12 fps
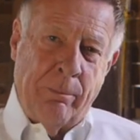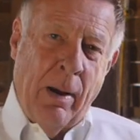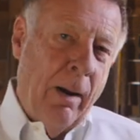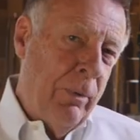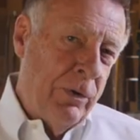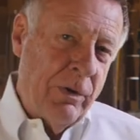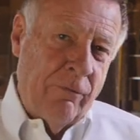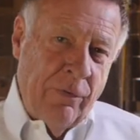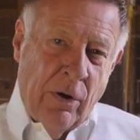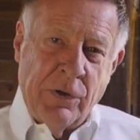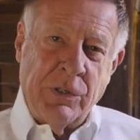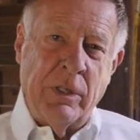Bob, there's a
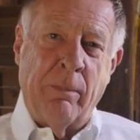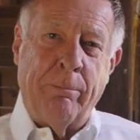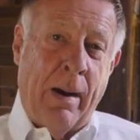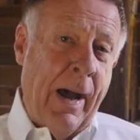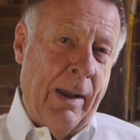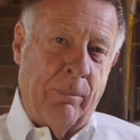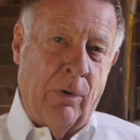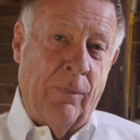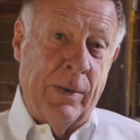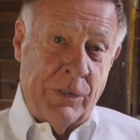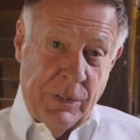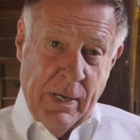verse in the Bible
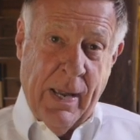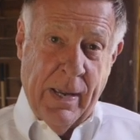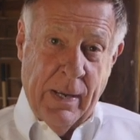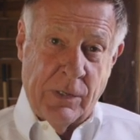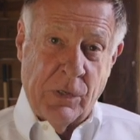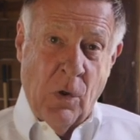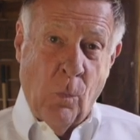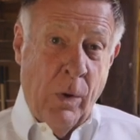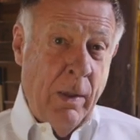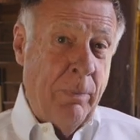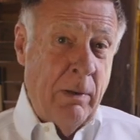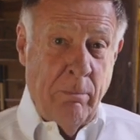that says we
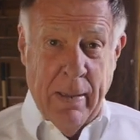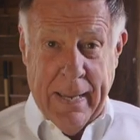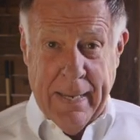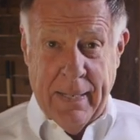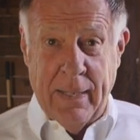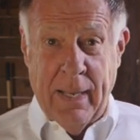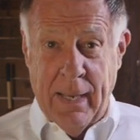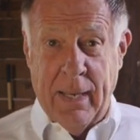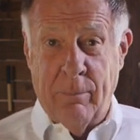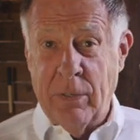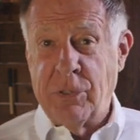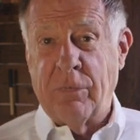have been made in the
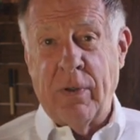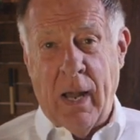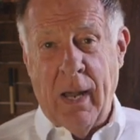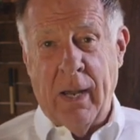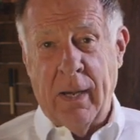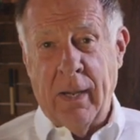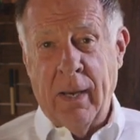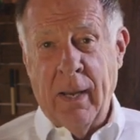image of God.